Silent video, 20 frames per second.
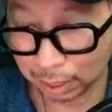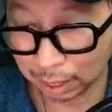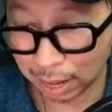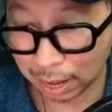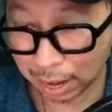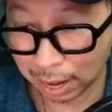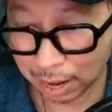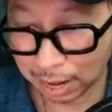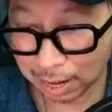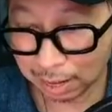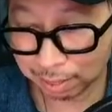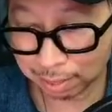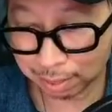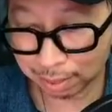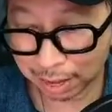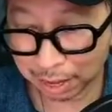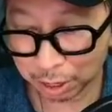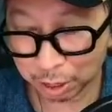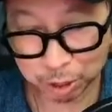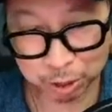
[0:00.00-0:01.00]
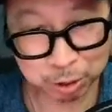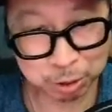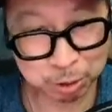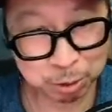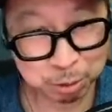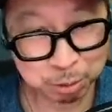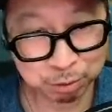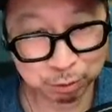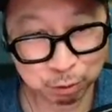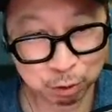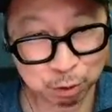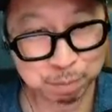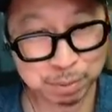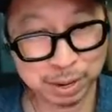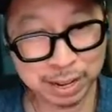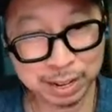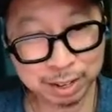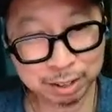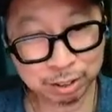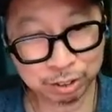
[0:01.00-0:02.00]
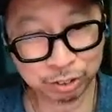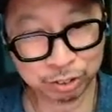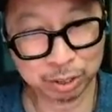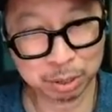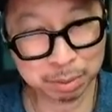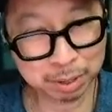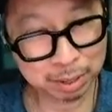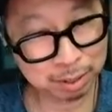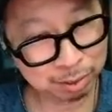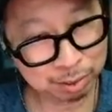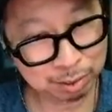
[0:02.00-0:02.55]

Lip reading: And thank you for being here, CMS.